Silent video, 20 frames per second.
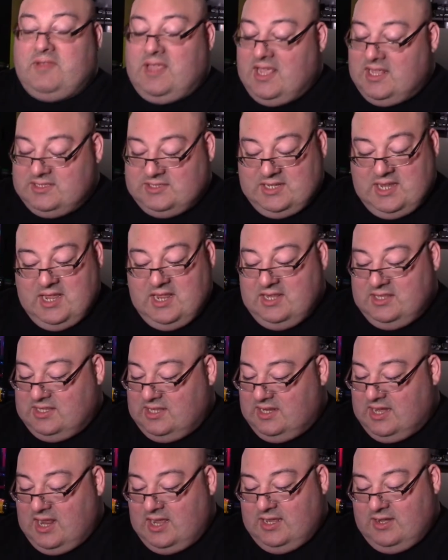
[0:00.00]
Can't say
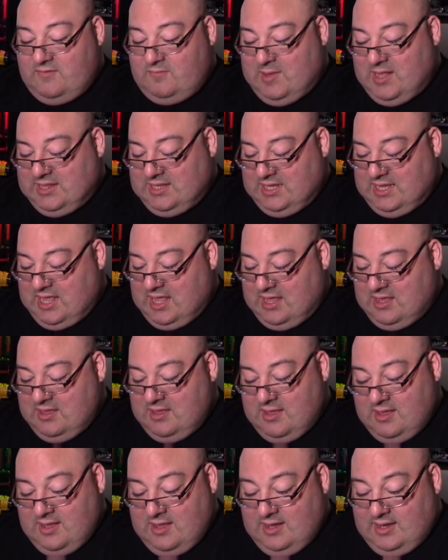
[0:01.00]
anything negative about the guy.
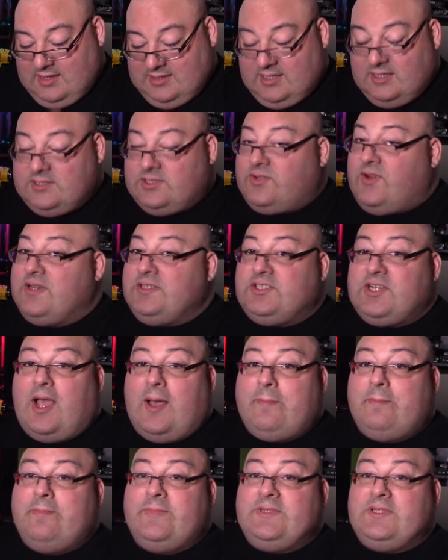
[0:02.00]
He does a great
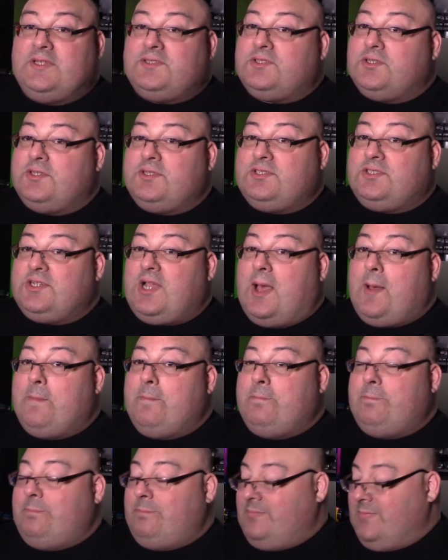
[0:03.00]
job. He does a good job.
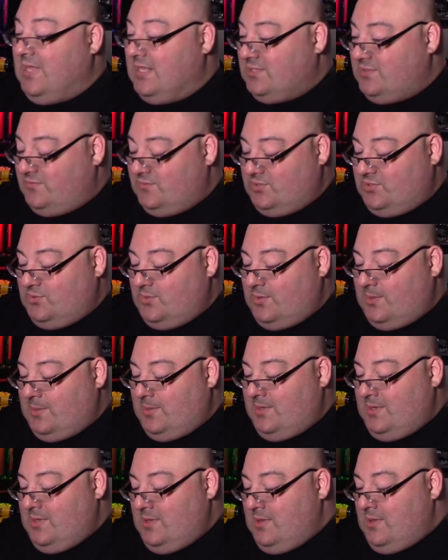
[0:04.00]
That's for sure.
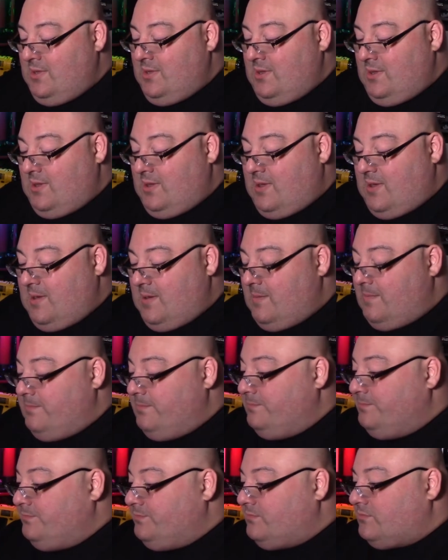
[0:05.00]

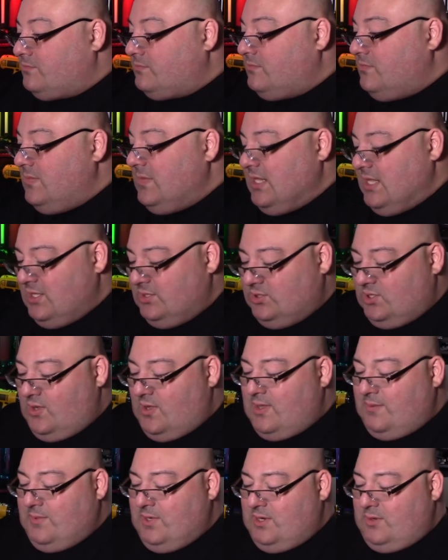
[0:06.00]
Um,
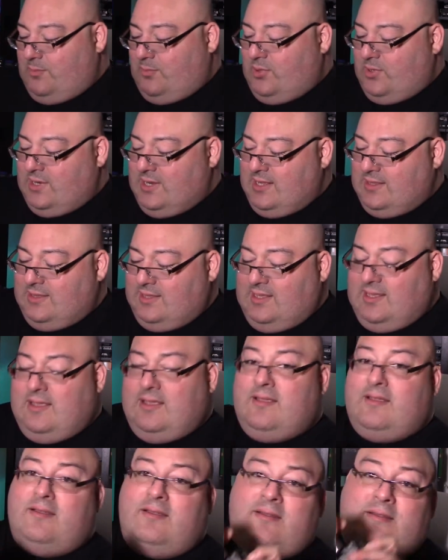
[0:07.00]
so I'm gonna put in
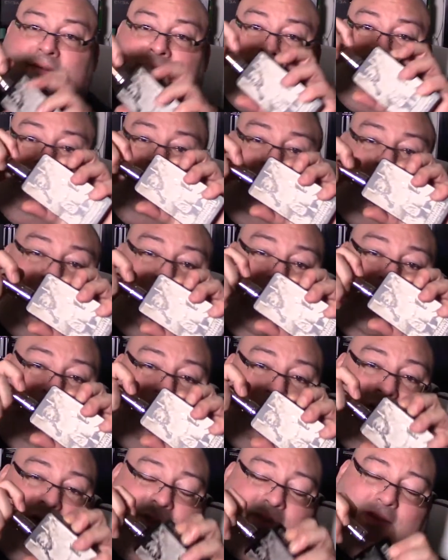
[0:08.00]
the
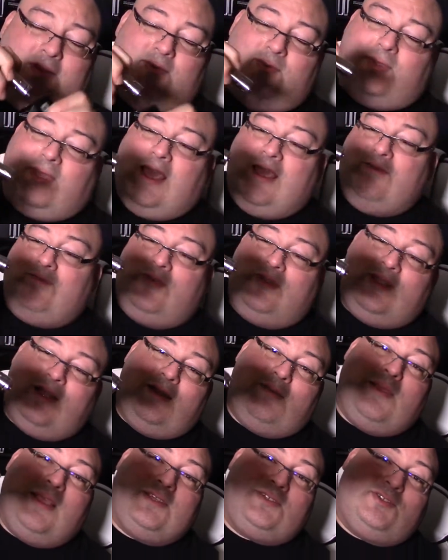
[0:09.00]
Kayfun, the new Kayfun
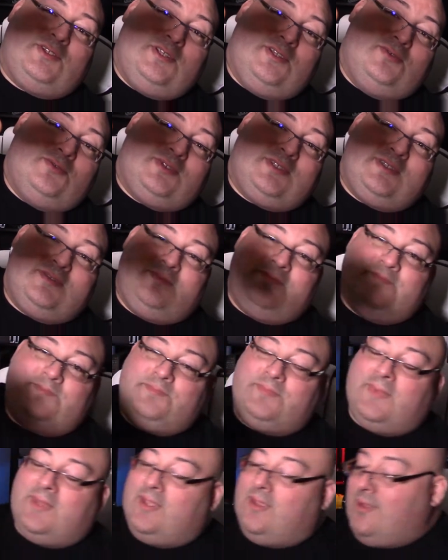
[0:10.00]
that I'm actually using,
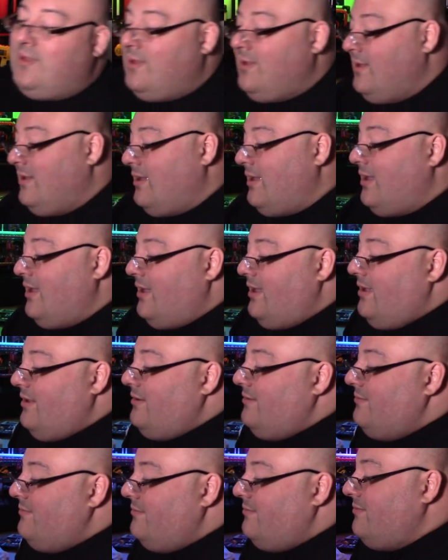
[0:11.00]

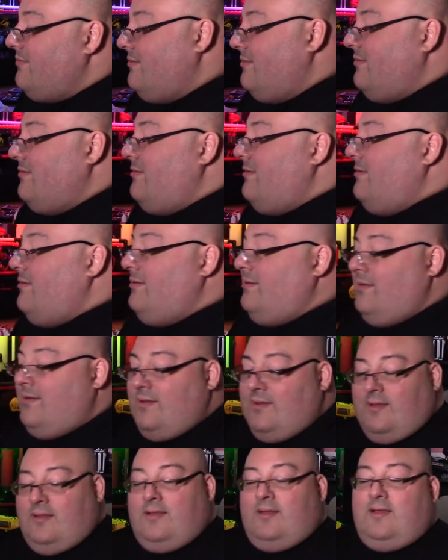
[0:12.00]
and
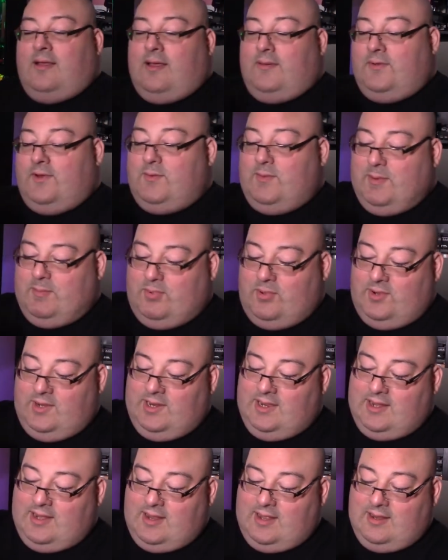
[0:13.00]
I'm gonna be
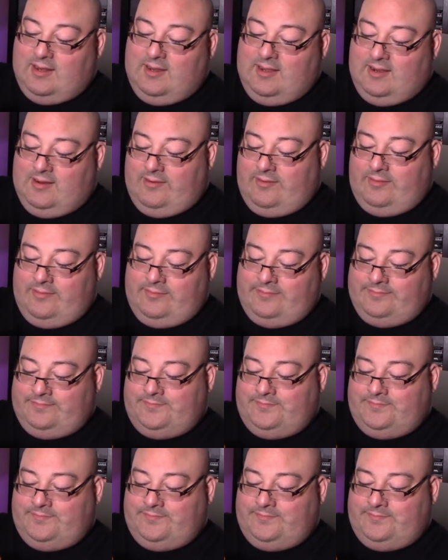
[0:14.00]
putting it on here.